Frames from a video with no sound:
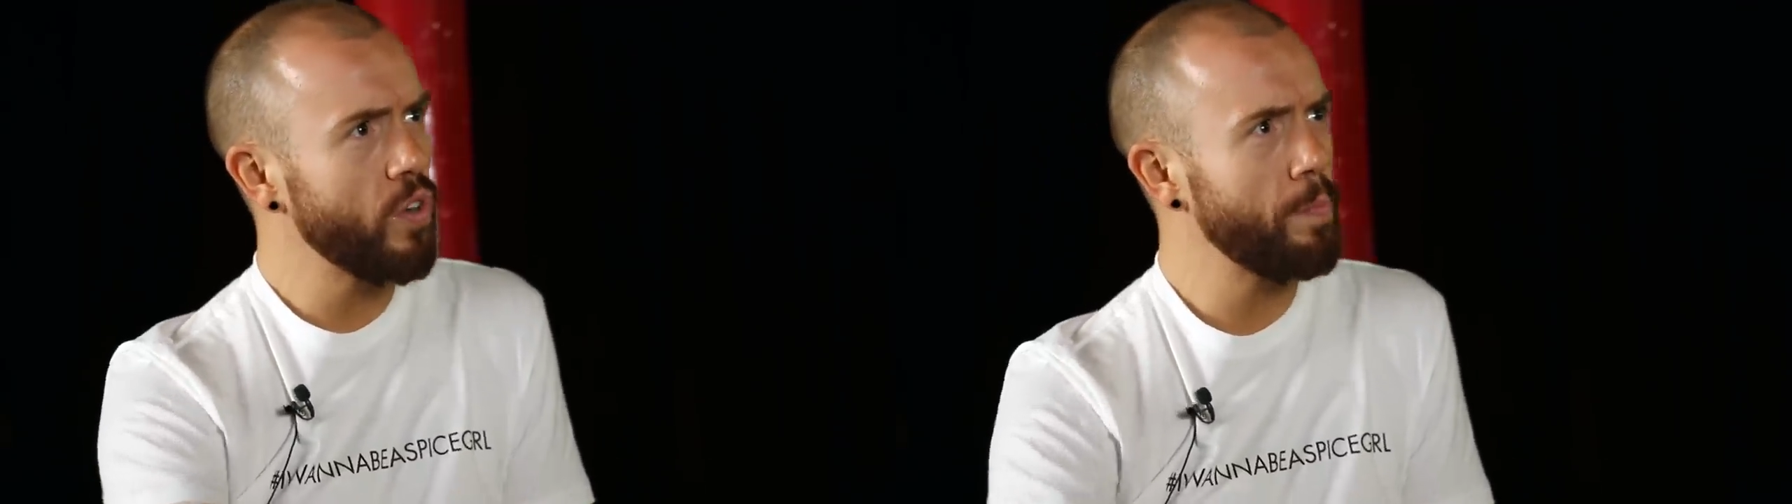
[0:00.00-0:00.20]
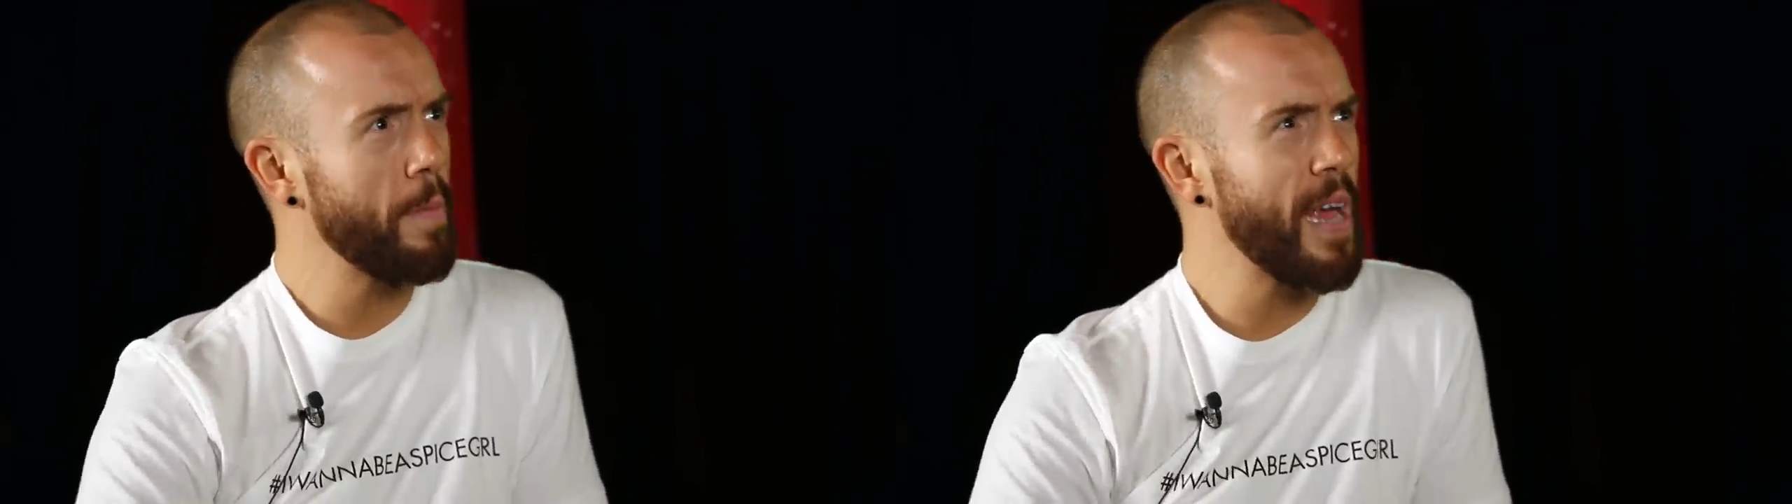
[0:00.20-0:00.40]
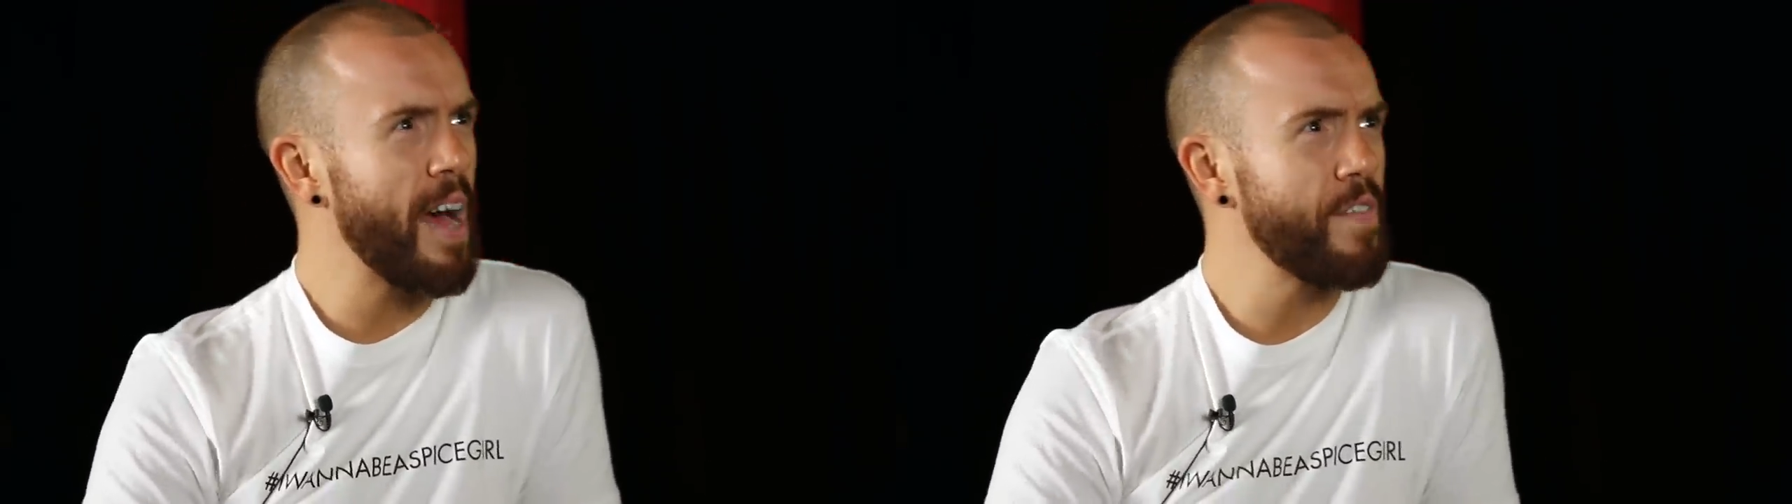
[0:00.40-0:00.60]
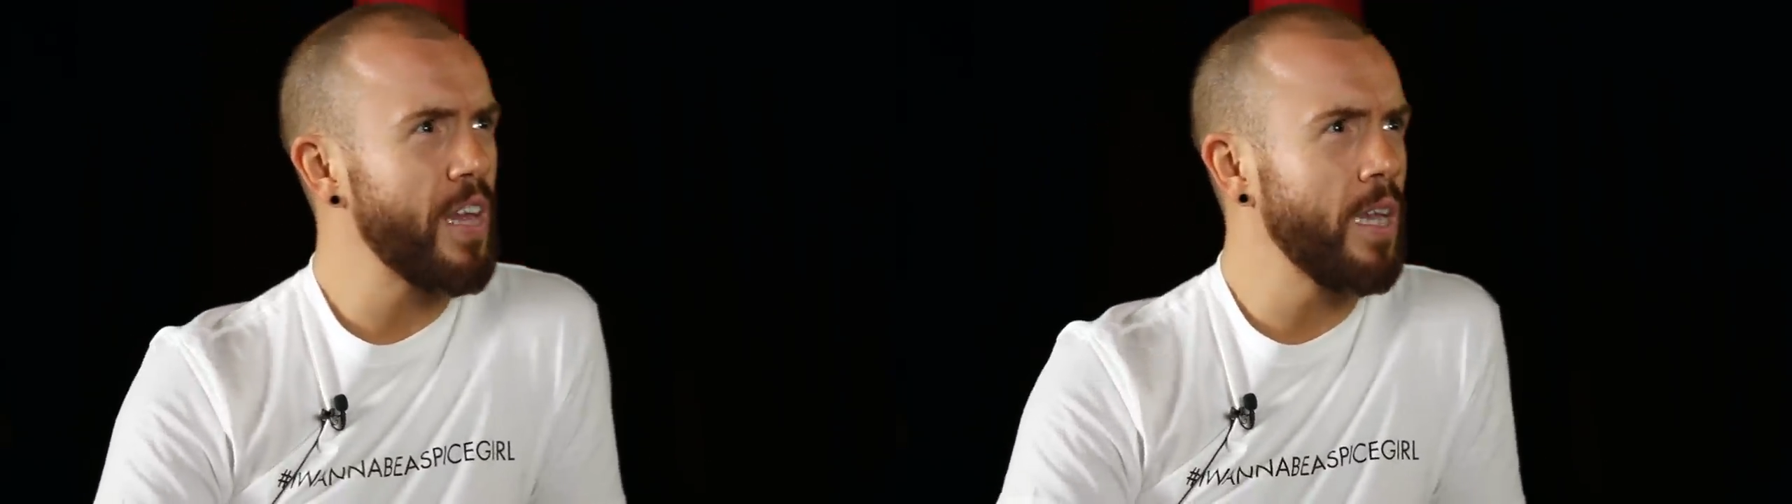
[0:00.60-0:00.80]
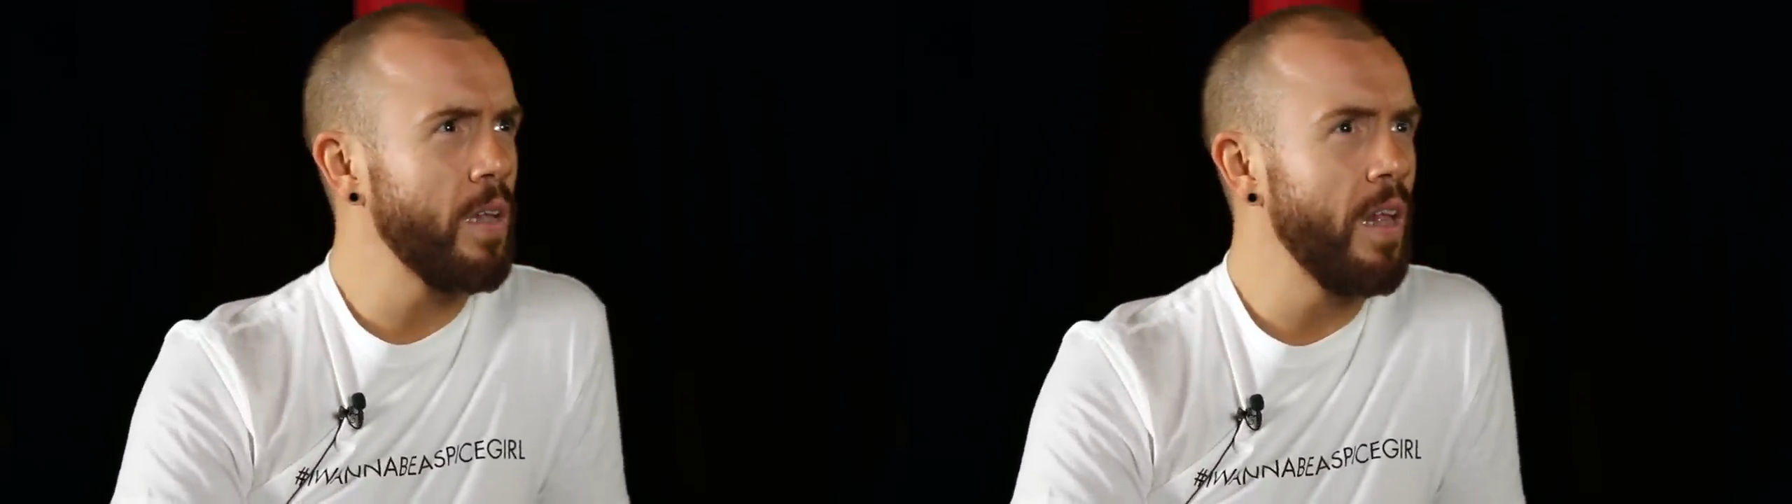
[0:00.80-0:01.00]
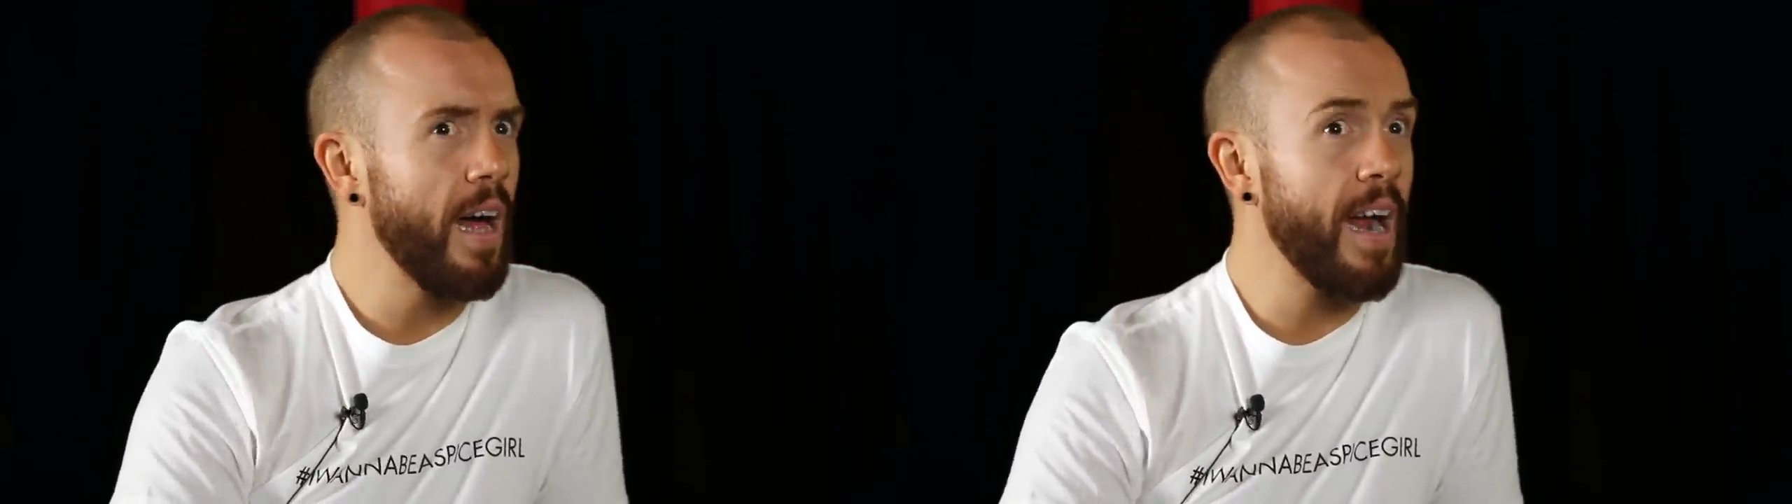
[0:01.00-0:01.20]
and maybe have a little.